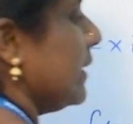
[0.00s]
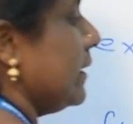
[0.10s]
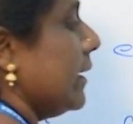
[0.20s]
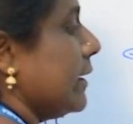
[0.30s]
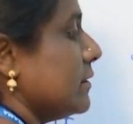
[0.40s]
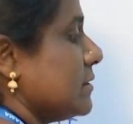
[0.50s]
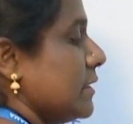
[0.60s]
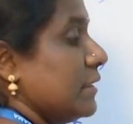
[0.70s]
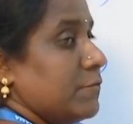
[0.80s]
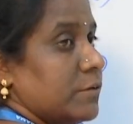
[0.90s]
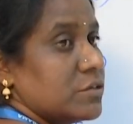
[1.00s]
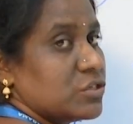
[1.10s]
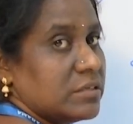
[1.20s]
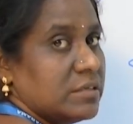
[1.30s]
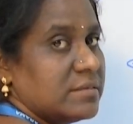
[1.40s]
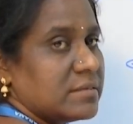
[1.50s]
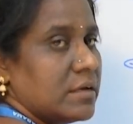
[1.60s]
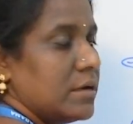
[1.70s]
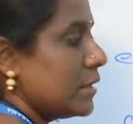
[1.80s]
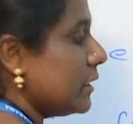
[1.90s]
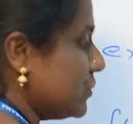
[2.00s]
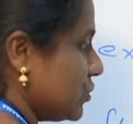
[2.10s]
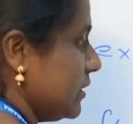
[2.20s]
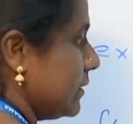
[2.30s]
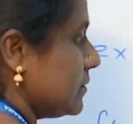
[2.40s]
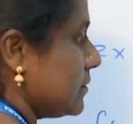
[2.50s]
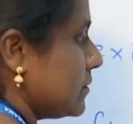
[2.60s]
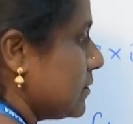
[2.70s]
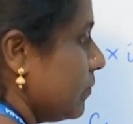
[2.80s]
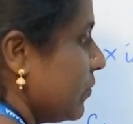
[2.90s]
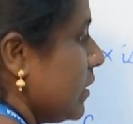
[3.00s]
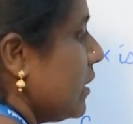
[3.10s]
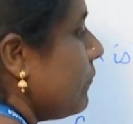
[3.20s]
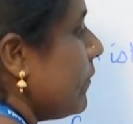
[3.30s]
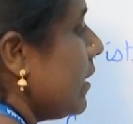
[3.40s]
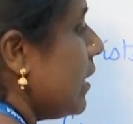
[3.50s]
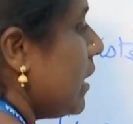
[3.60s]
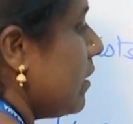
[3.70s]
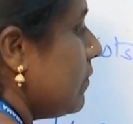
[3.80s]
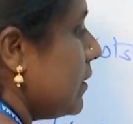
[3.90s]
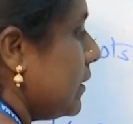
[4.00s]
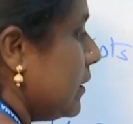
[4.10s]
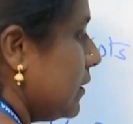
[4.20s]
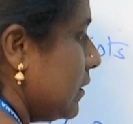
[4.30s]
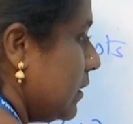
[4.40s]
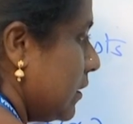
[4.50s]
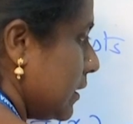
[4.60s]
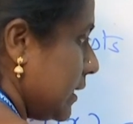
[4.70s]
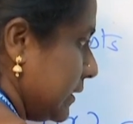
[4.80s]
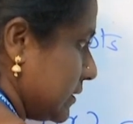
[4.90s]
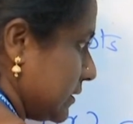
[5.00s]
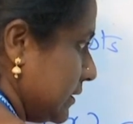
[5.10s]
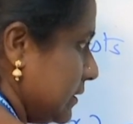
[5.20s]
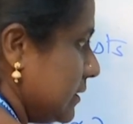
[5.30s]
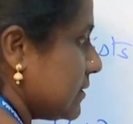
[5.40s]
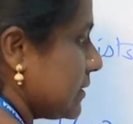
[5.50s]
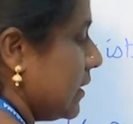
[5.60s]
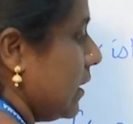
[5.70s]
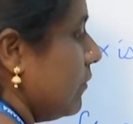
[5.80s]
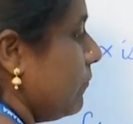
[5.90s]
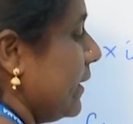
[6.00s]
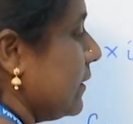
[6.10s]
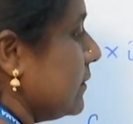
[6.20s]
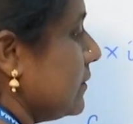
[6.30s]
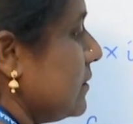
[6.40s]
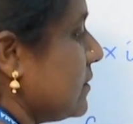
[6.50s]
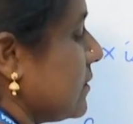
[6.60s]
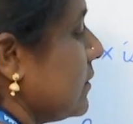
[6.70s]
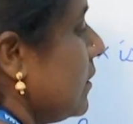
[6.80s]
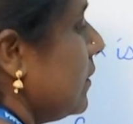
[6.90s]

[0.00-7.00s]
then I can say the function is continuous. If I have a cut in this graph like this,